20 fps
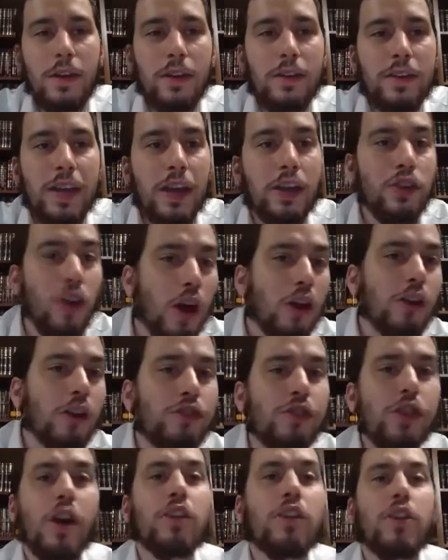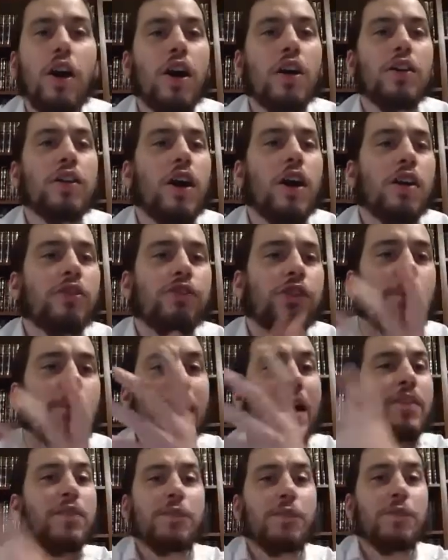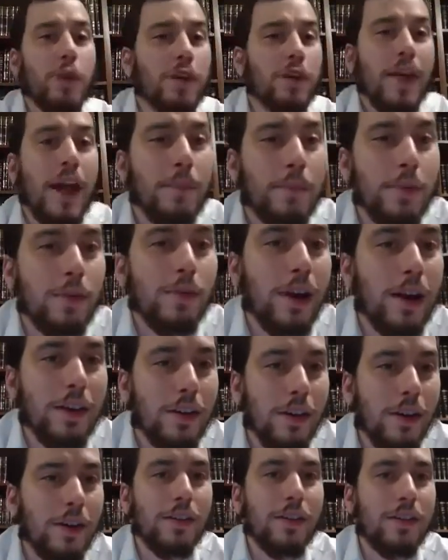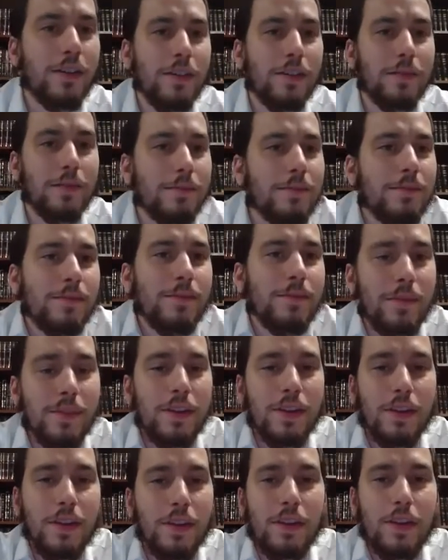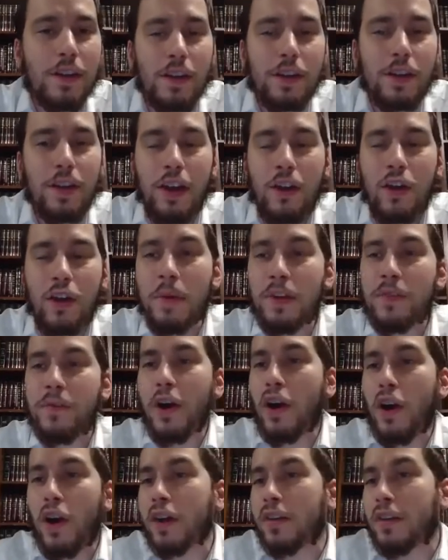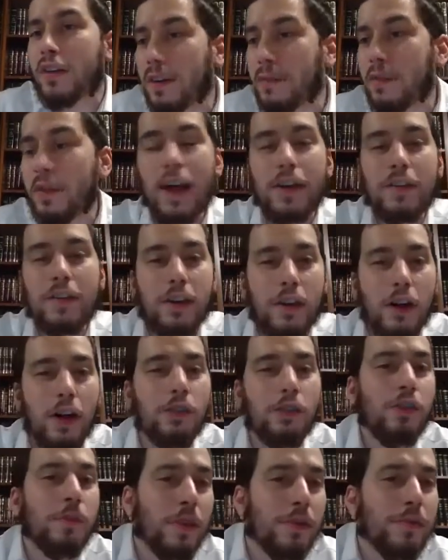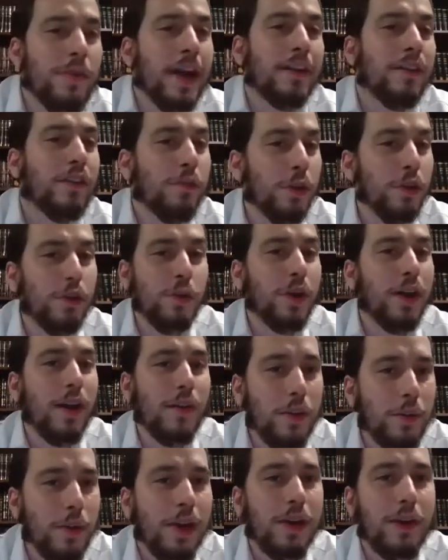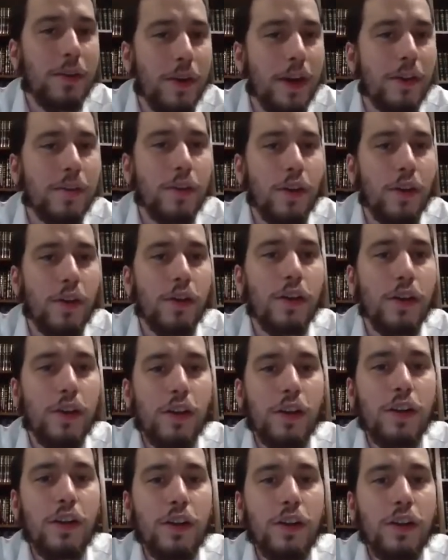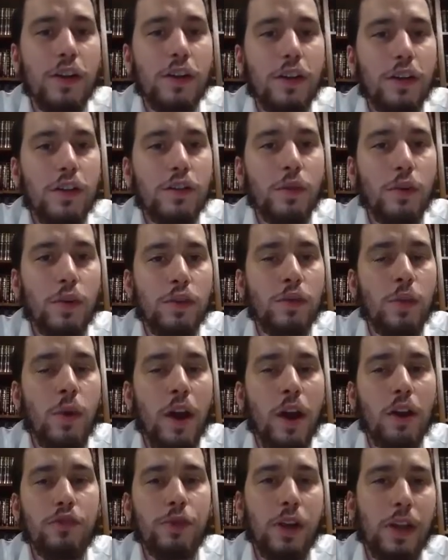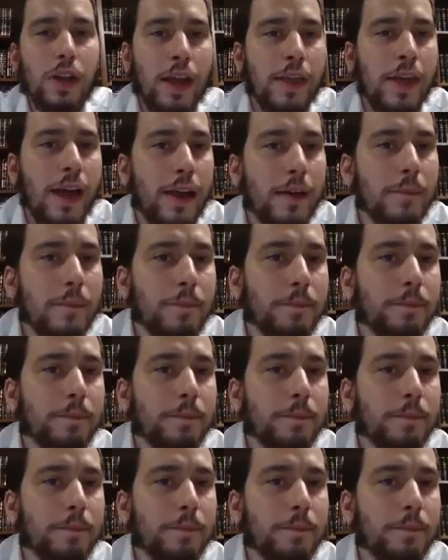technology on Shabbat, for example, right? It could be very hard to live without technology, but the fact is we do it every week, right? So why not treat it like that?